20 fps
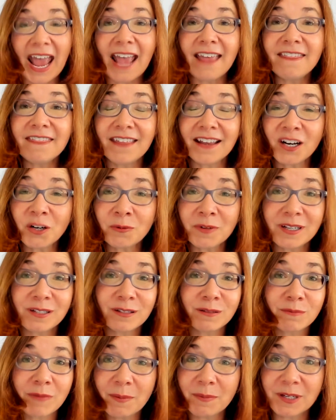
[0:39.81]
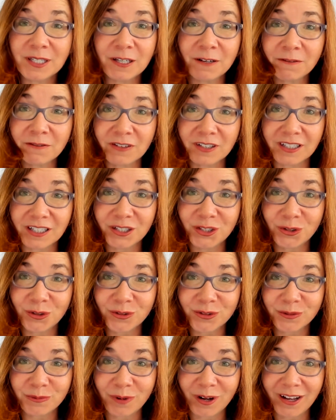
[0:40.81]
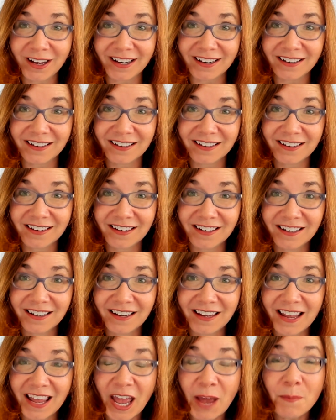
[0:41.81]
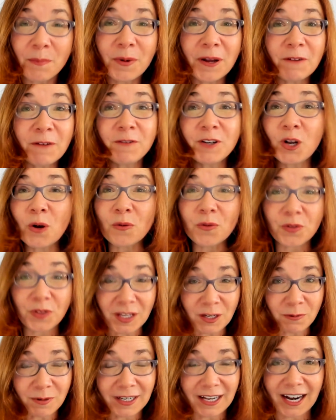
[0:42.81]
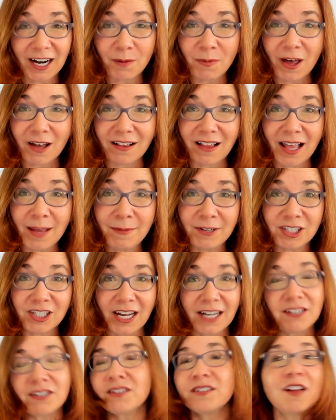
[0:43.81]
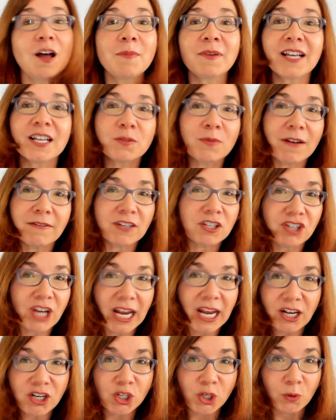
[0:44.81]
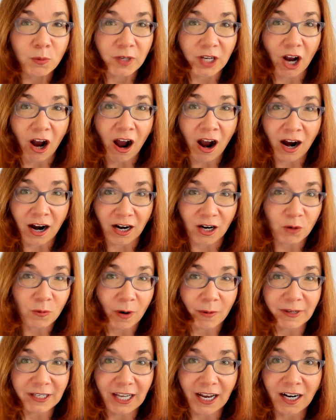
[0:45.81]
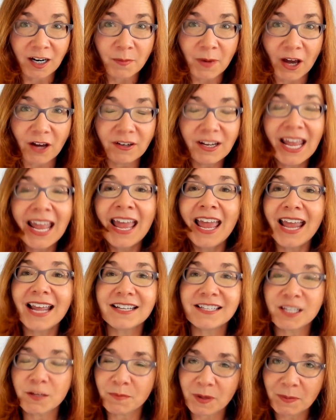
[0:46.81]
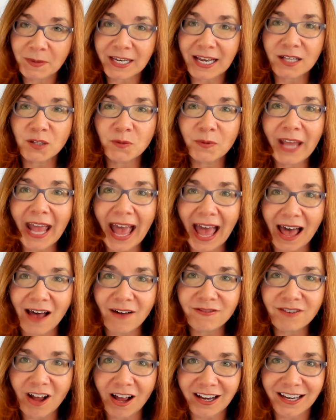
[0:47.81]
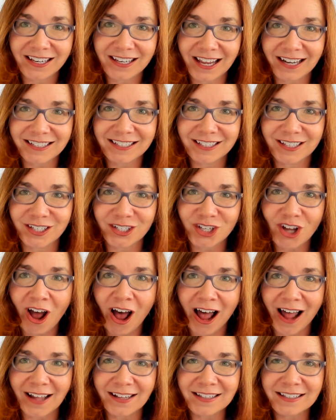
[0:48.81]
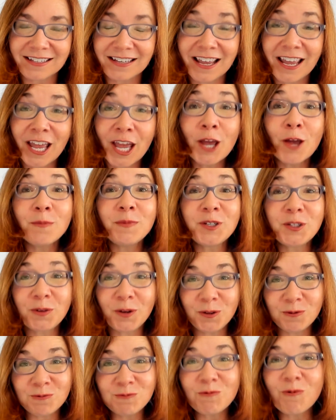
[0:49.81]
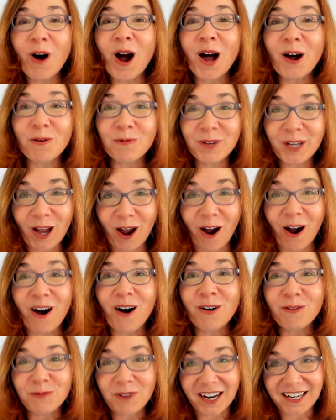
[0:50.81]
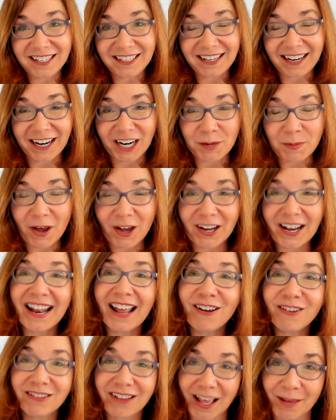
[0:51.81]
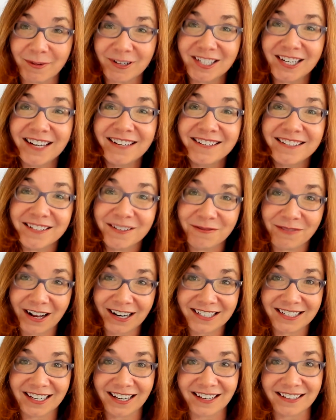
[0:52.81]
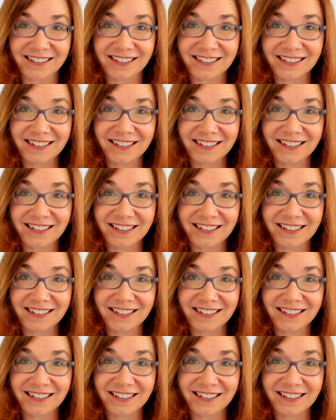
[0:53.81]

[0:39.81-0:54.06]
And their reason might be different than yours or mine. But if we don't think we care about climate change, it's not because we have to change who we are or what we care about. It's simply because we have not connected the dots between what we already care about and how climate change is affecting it.